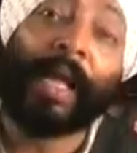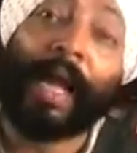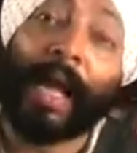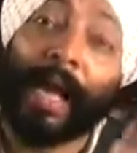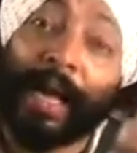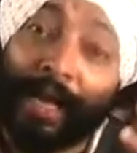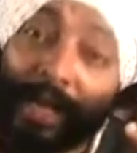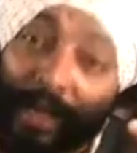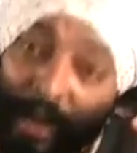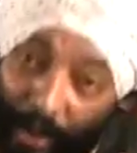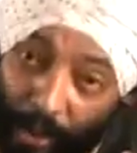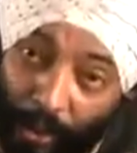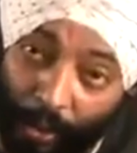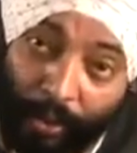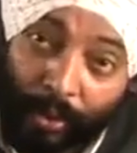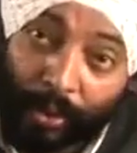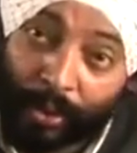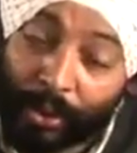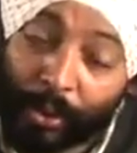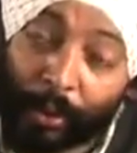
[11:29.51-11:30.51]
And
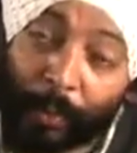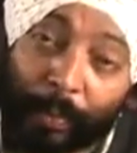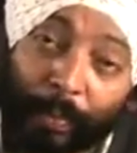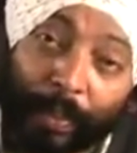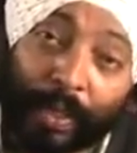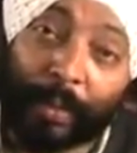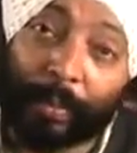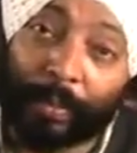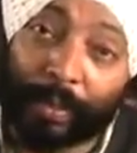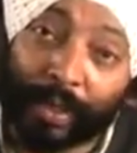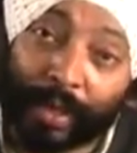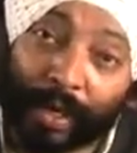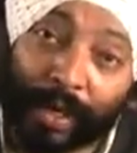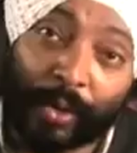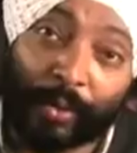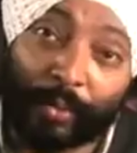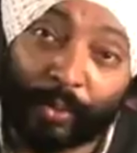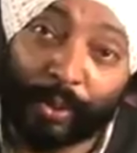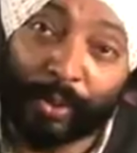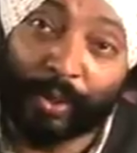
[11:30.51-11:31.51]
all your people
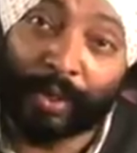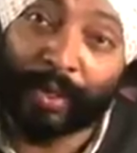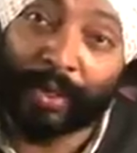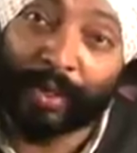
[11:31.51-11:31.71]
around